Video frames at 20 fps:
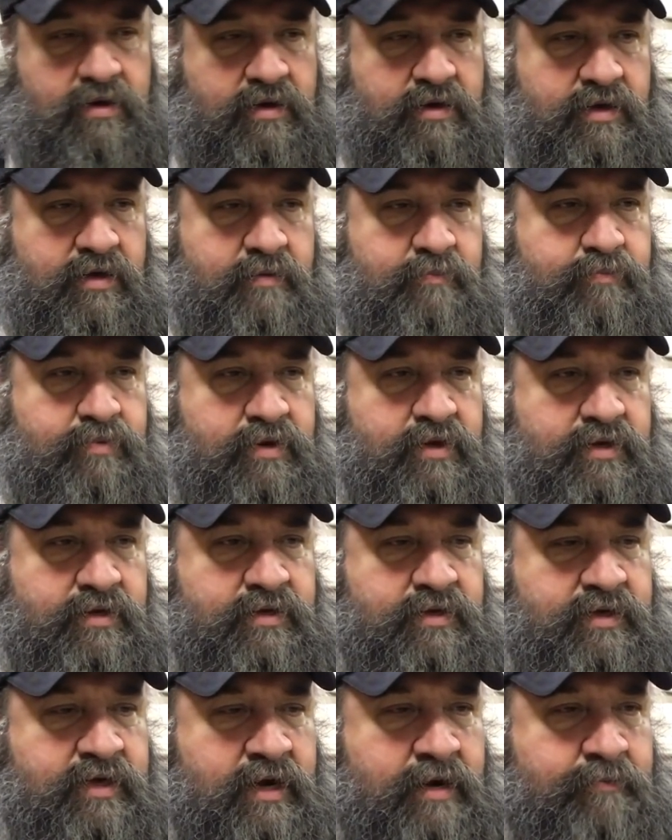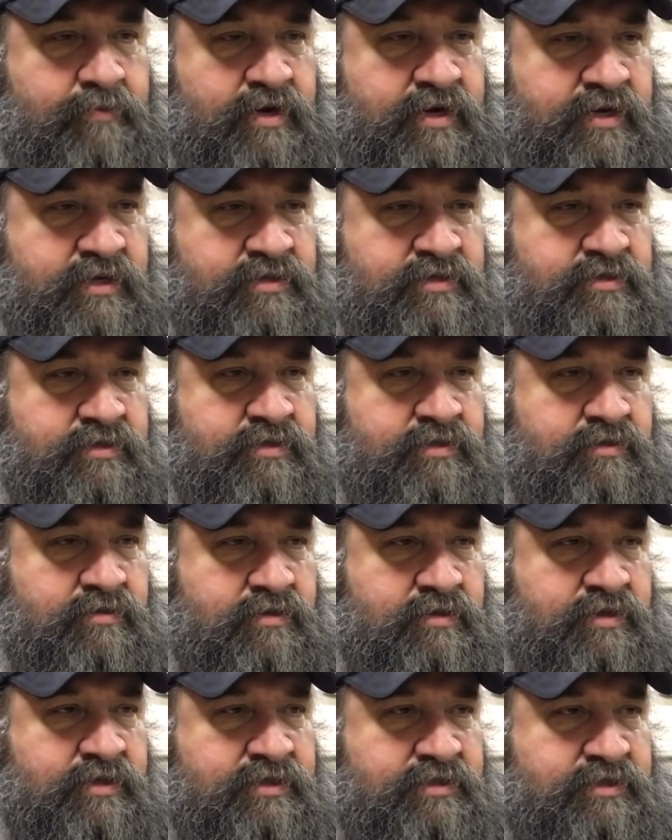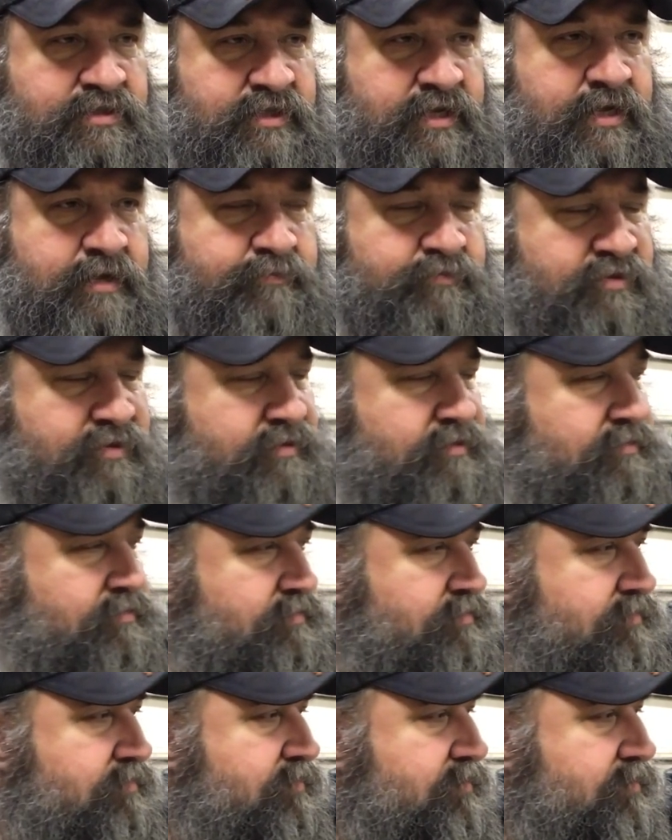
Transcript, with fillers: I got a pretty good comprehension of looking at shapes and